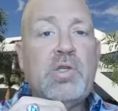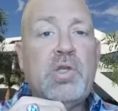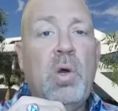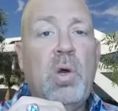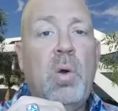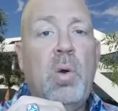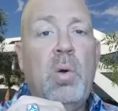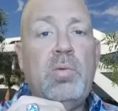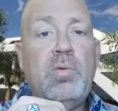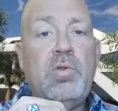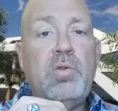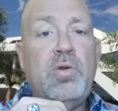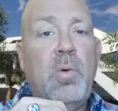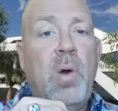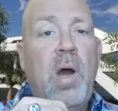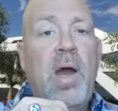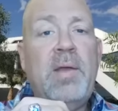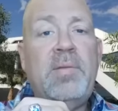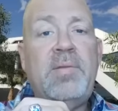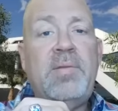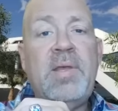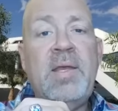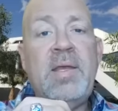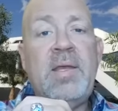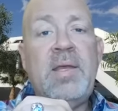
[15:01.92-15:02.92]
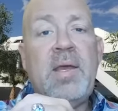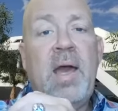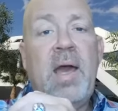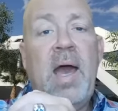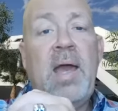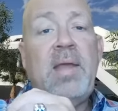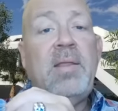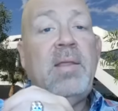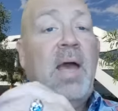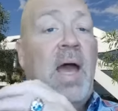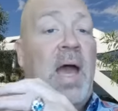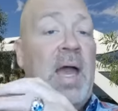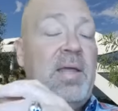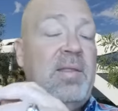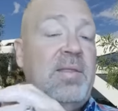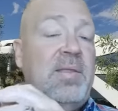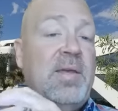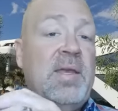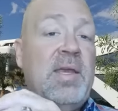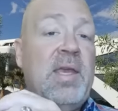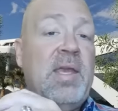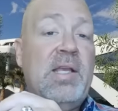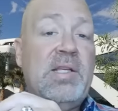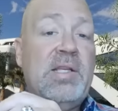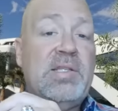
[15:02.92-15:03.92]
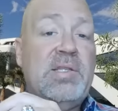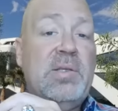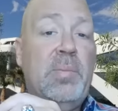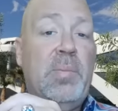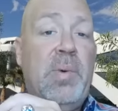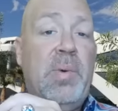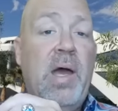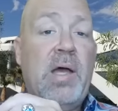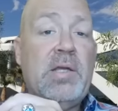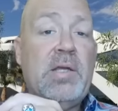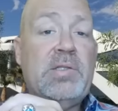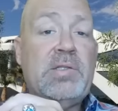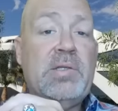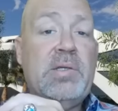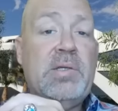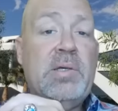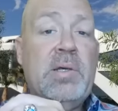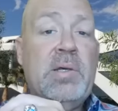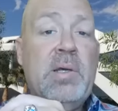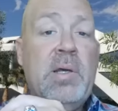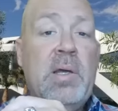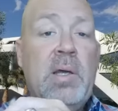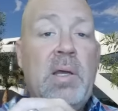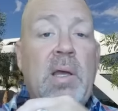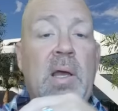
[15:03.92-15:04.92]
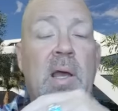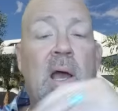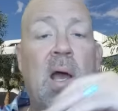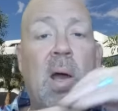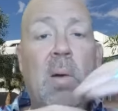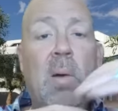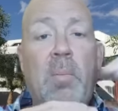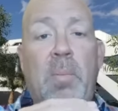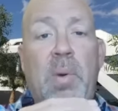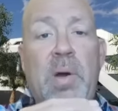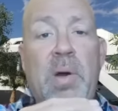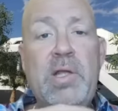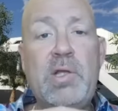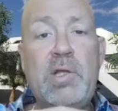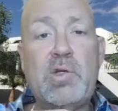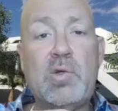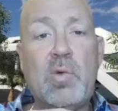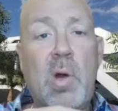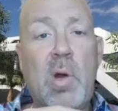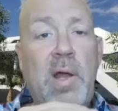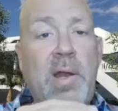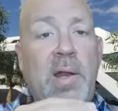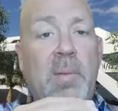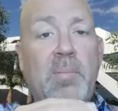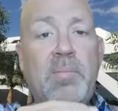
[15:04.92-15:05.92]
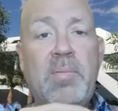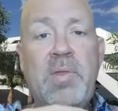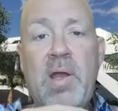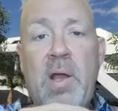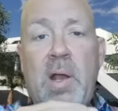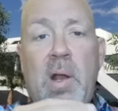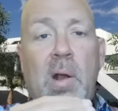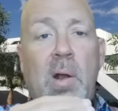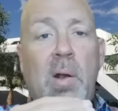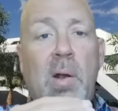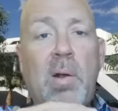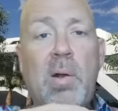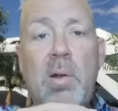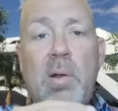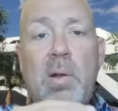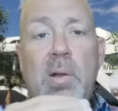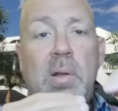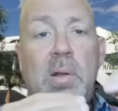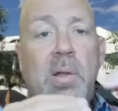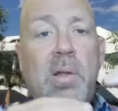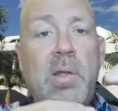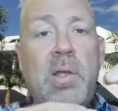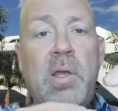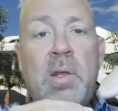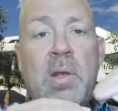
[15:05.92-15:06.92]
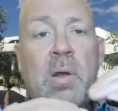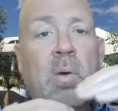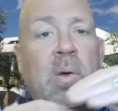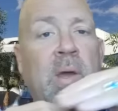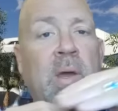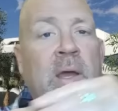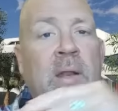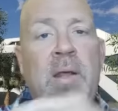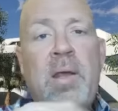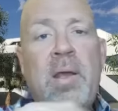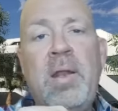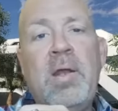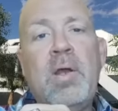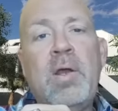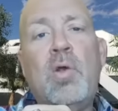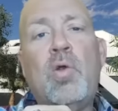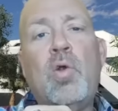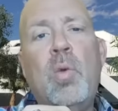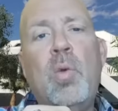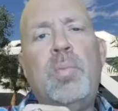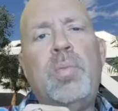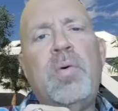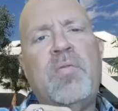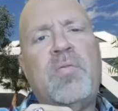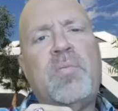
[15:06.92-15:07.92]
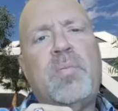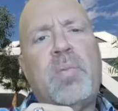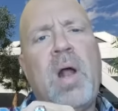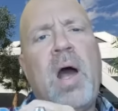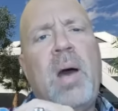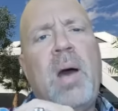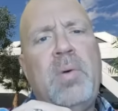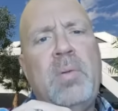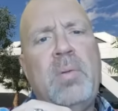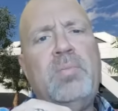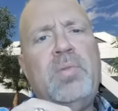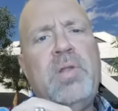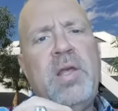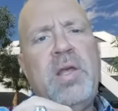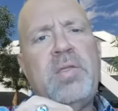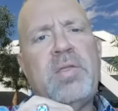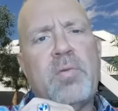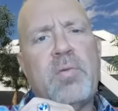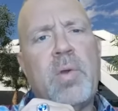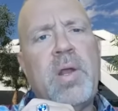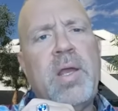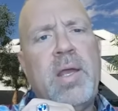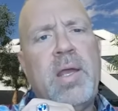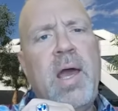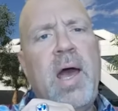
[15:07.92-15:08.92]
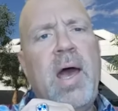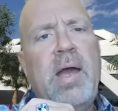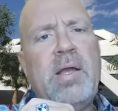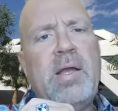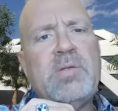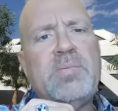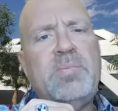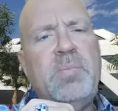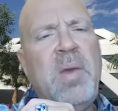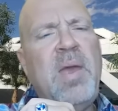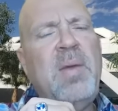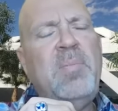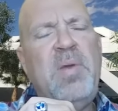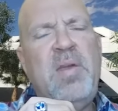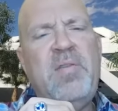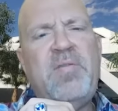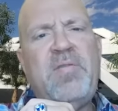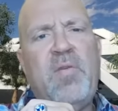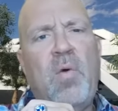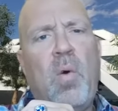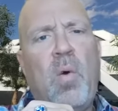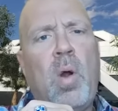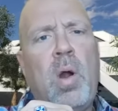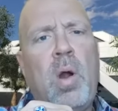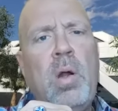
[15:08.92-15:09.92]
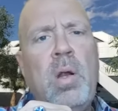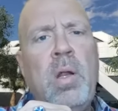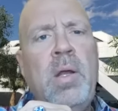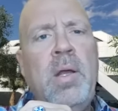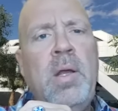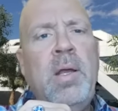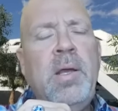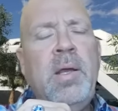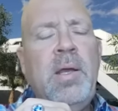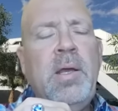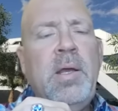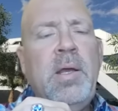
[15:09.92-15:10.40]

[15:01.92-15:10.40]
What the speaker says: So do I think I think he's the best, but he's right up there, you know, in a group of probably three guys, maybe four.